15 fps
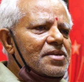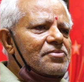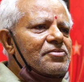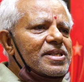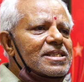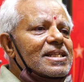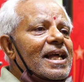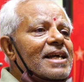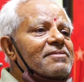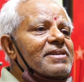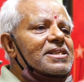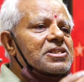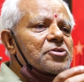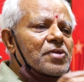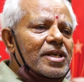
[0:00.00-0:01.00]
which
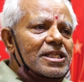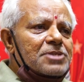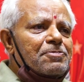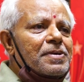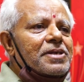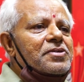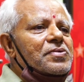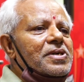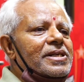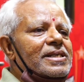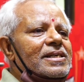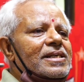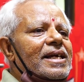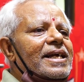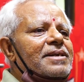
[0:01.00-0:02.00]
language you can speak over
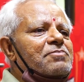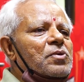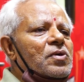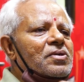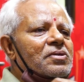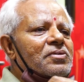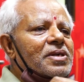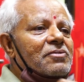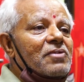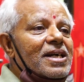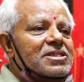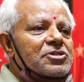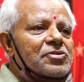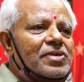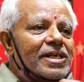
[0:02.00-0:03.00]
here, and moreover,
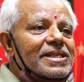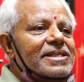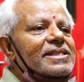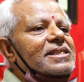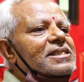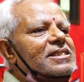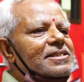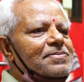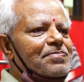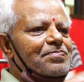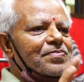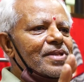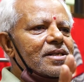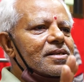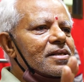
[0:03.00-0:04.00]
what you can teach.
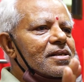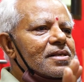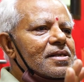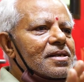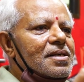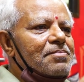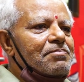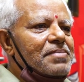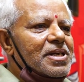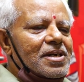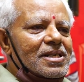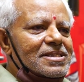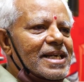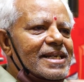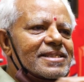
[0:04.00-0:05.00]

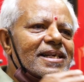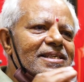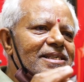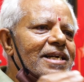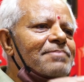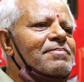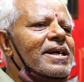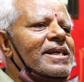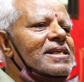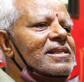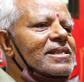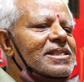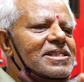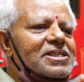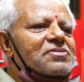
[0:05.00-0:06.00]
Because at that time my
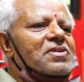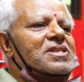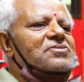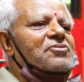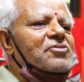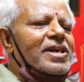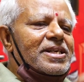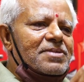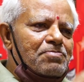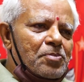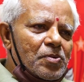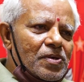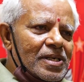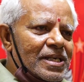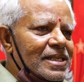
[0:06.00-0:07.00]
English, it was quite
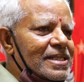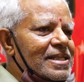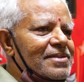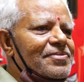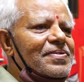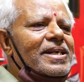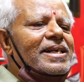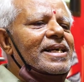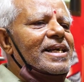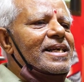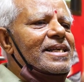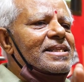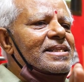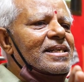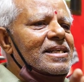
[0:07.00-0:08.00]
poor enough, and
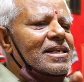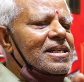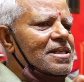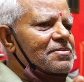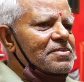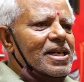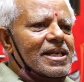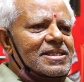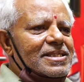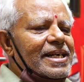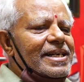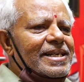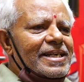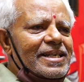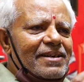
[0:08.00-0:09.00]
again I
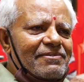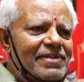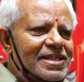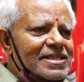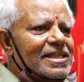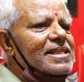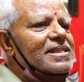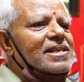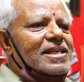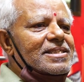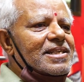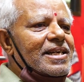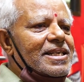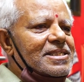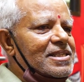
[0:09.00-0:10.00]
studied everything in
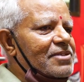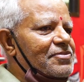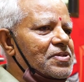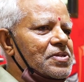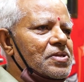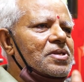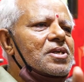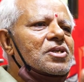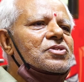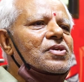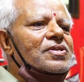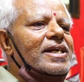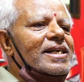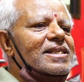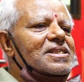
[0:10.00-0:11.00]
Kannada itself, So
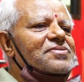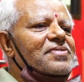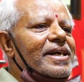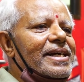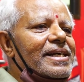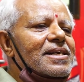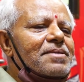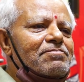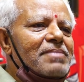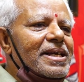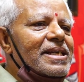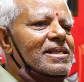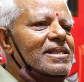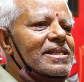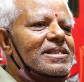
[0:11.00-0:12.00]
that is why my
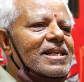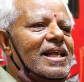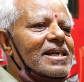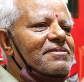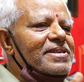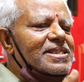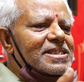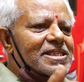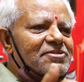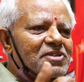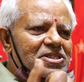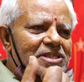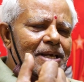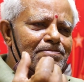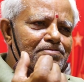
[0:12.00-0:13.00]
English language, it
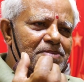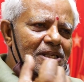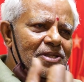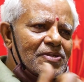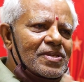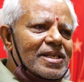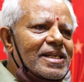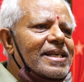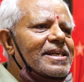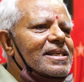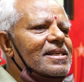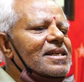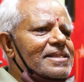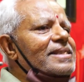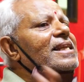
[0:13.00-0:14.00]
was
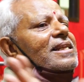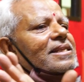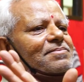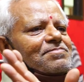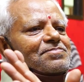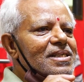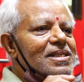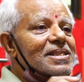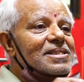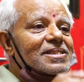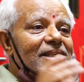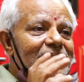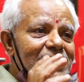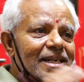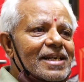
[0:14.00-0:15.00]
absolutely nil. In
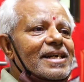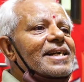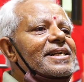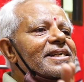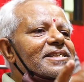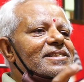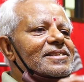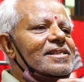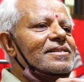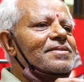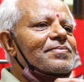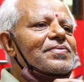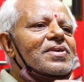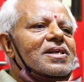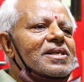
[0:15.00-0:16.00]
such a condition,
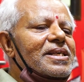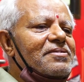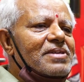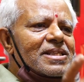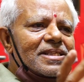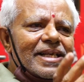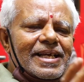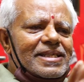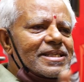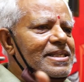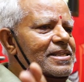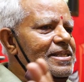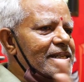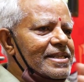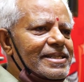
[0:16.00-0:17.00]
even they
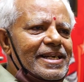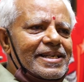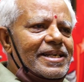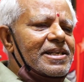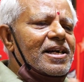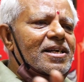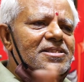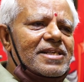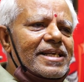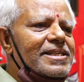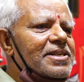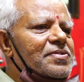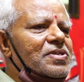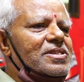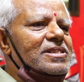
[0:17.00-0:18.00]
did not ask
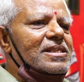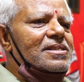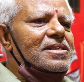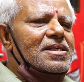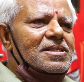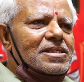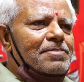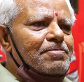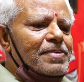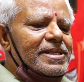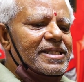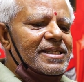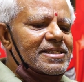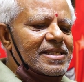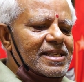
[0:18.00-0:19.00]
any question. Simply
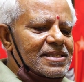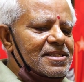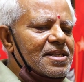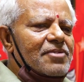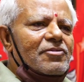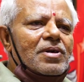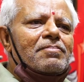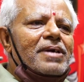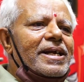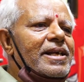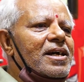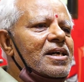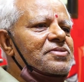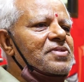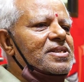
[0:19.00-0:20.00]
they said, from
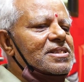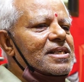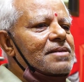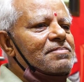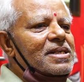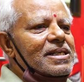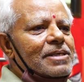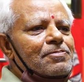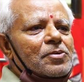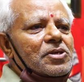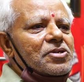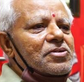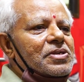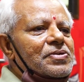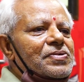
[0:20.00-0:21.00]
Monday onwards come and
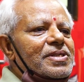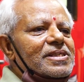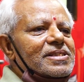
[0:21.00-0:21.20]
report your duty,